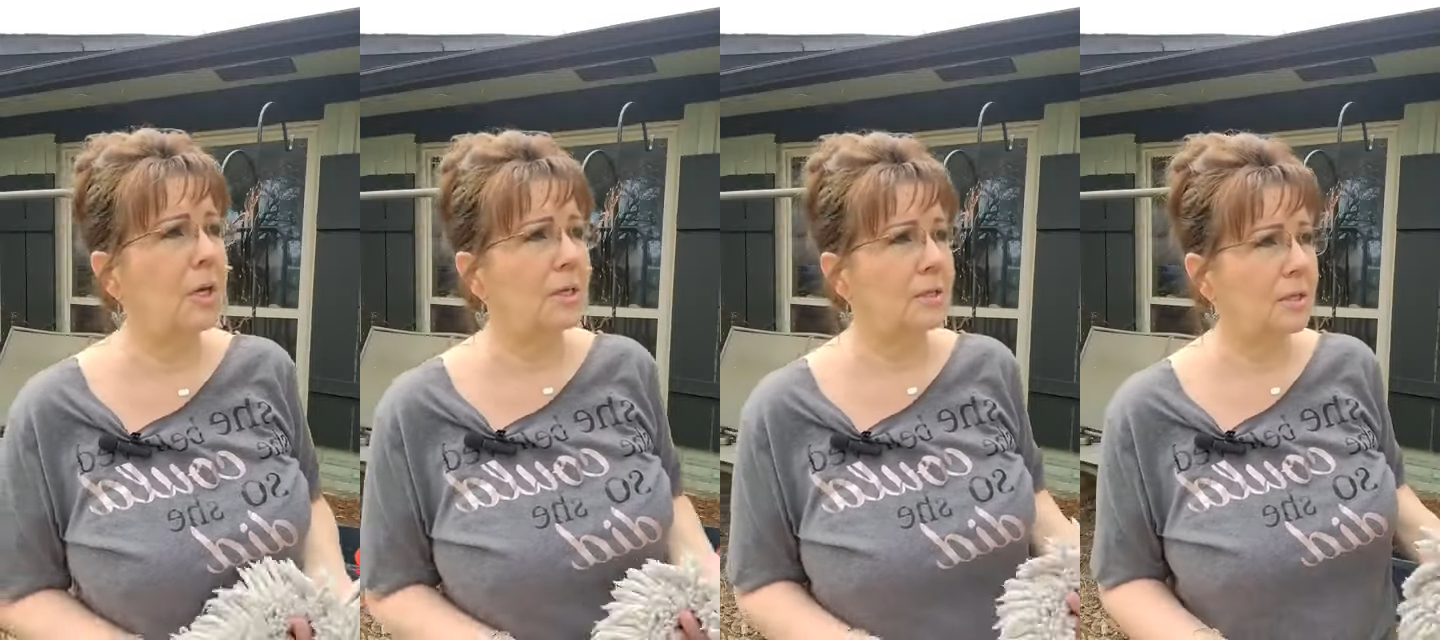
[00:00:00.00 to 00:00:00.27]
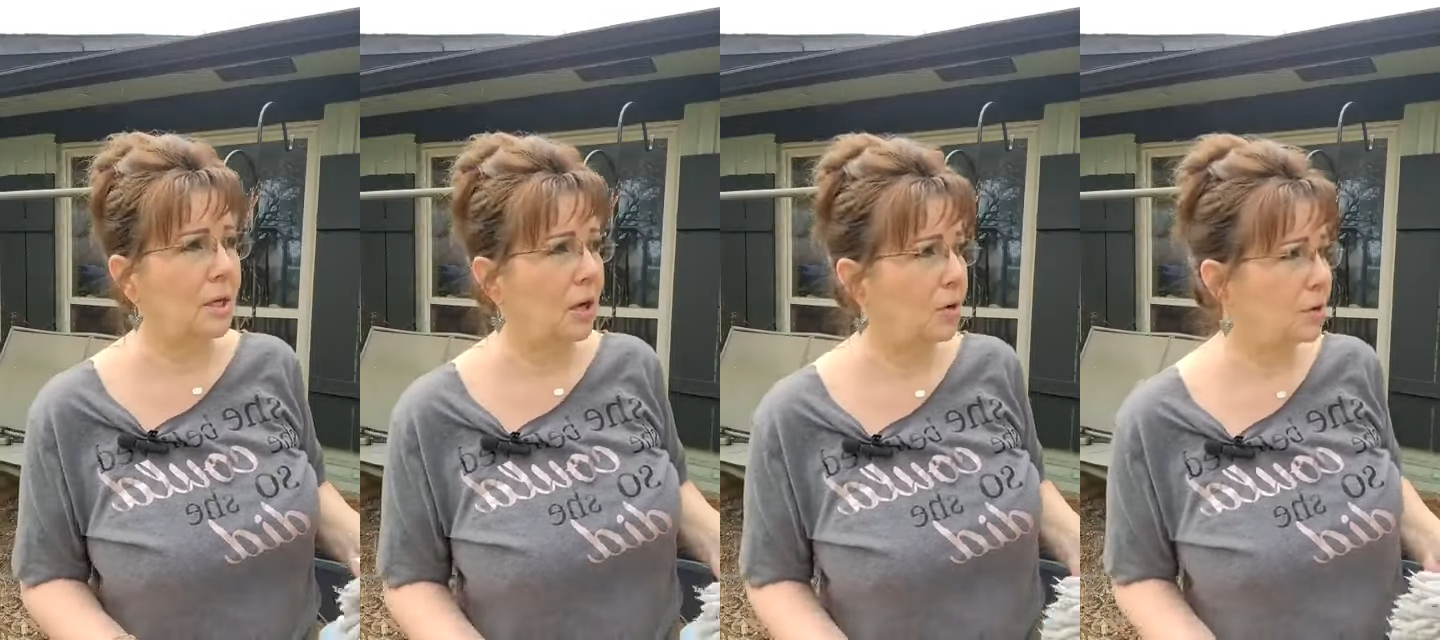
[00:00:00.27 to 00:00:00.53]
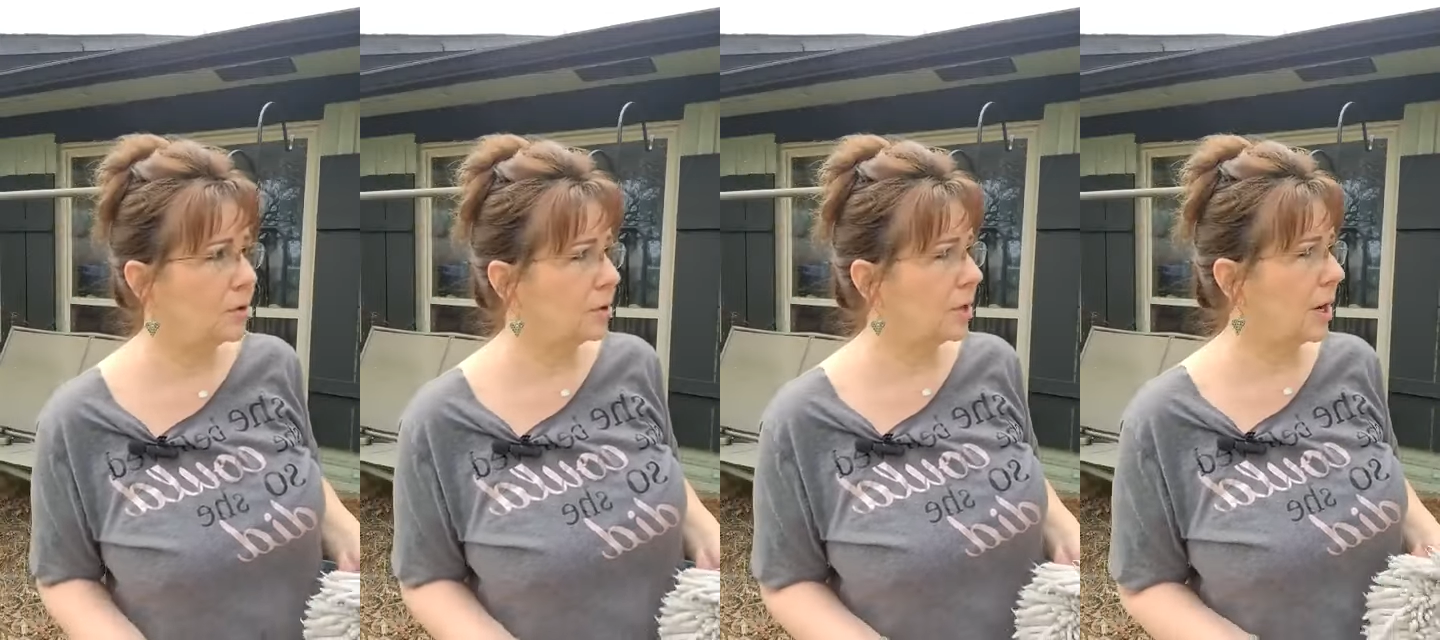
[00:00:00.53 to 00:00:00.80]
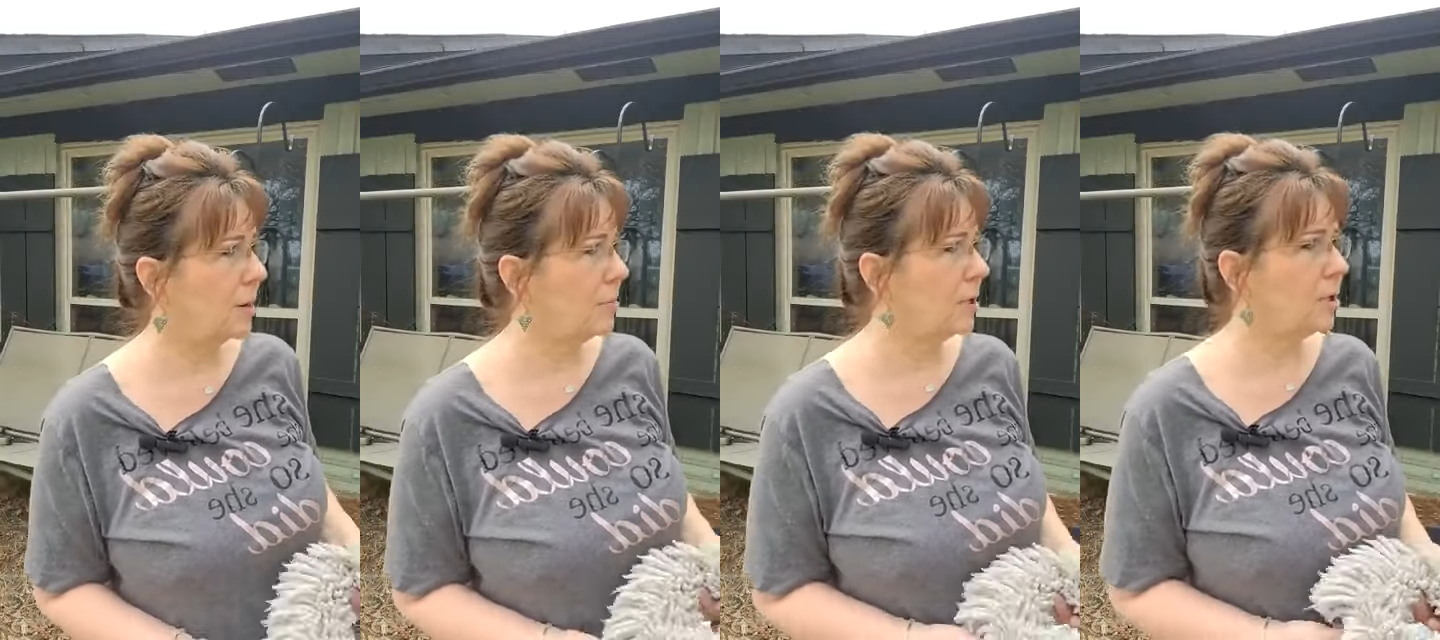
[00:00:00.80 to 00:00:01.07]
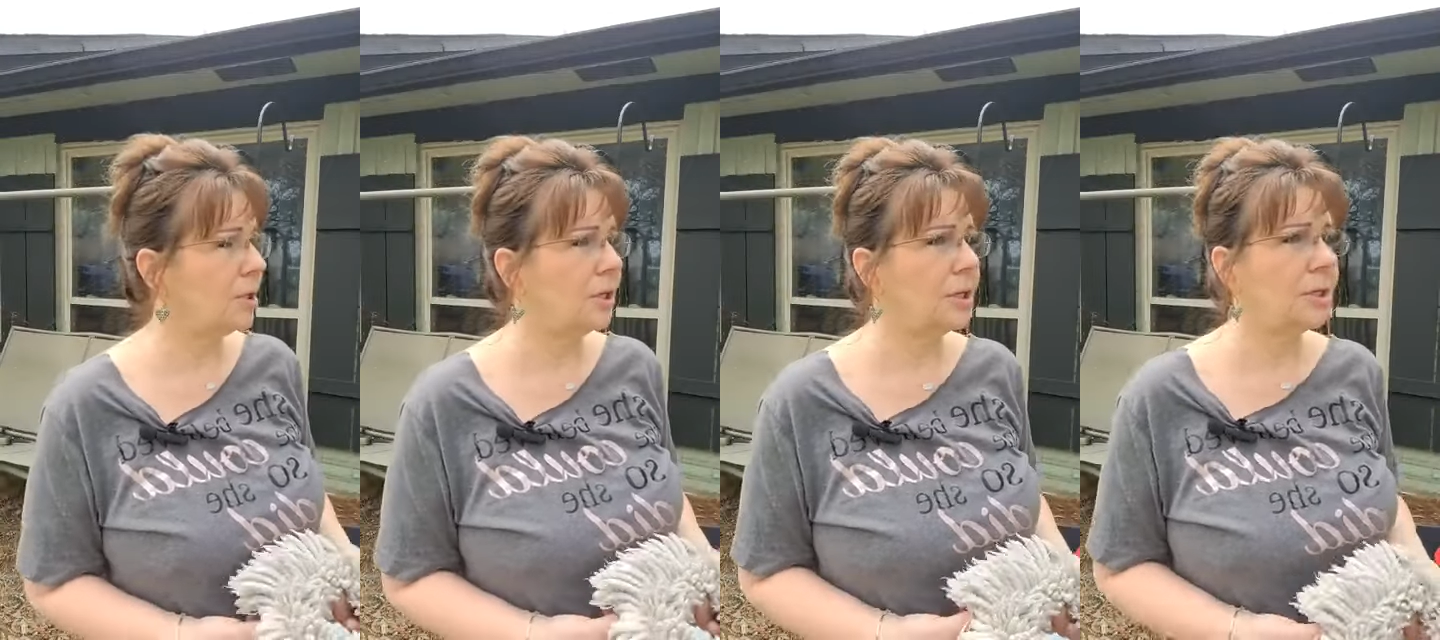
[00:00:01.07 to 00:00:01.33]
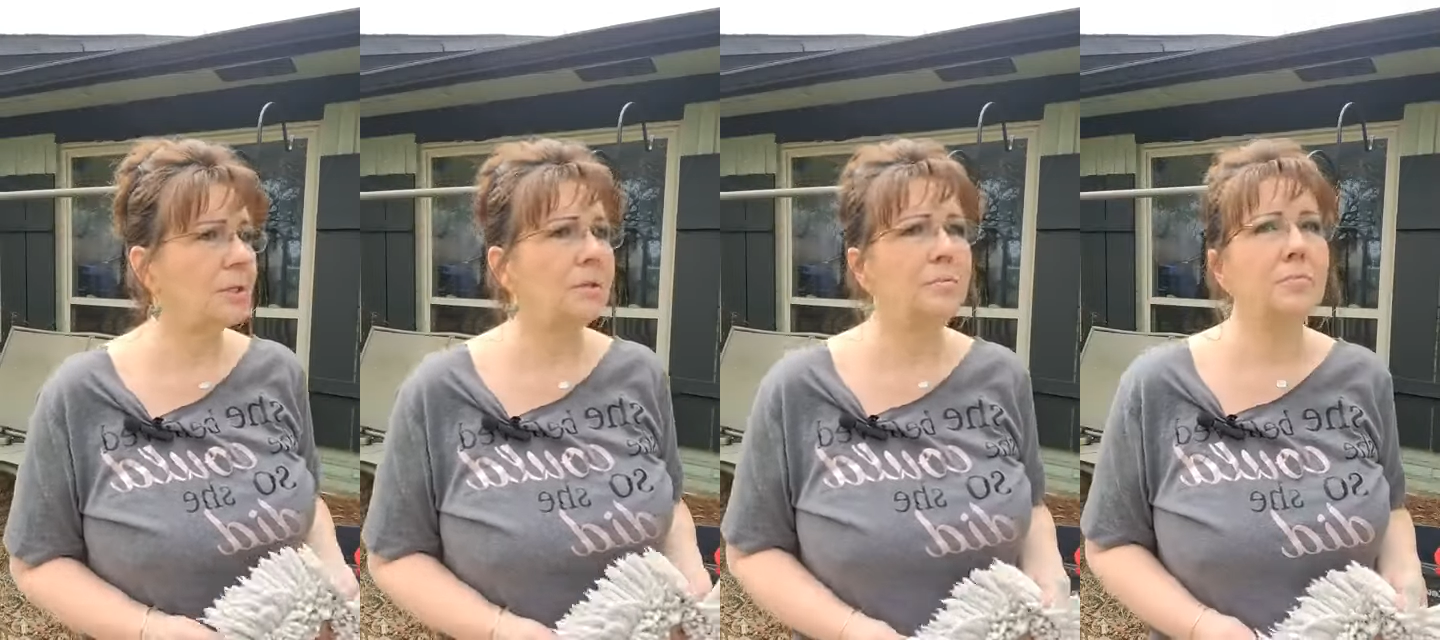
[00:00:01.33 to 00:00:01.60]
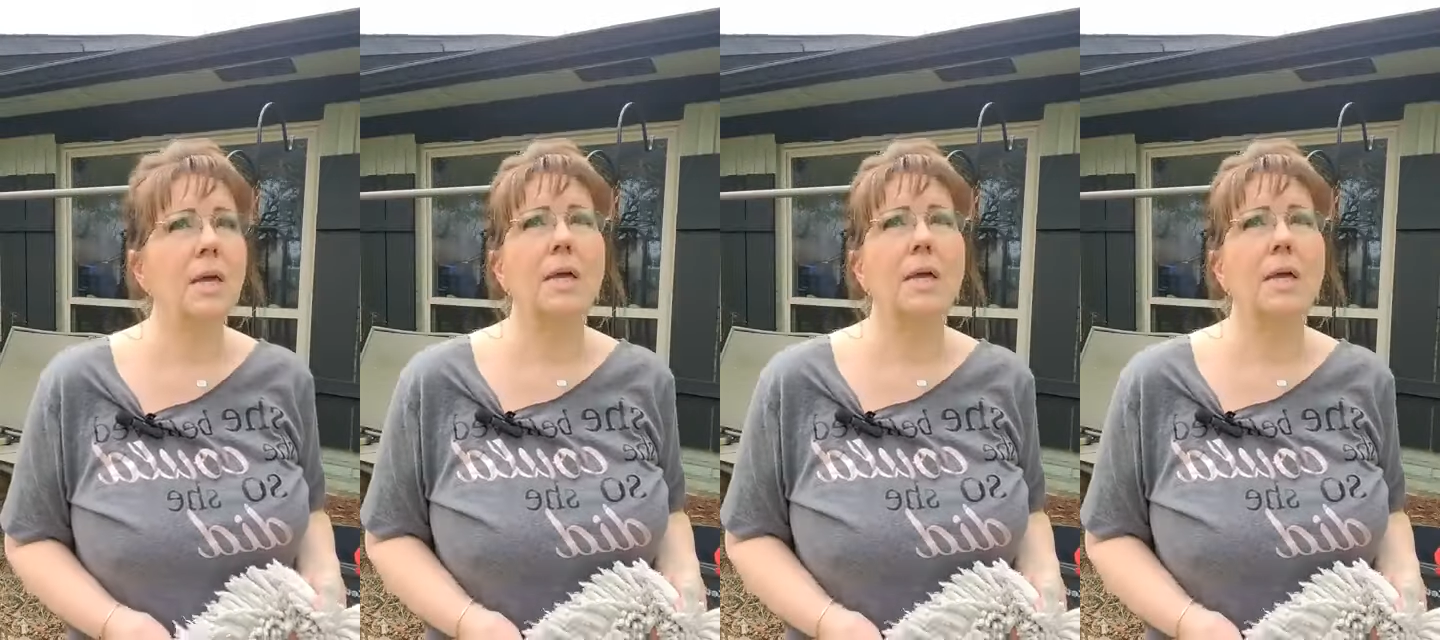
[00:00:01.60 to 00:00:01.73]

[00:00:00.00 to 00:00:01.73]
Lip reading: It's an older neighborhood.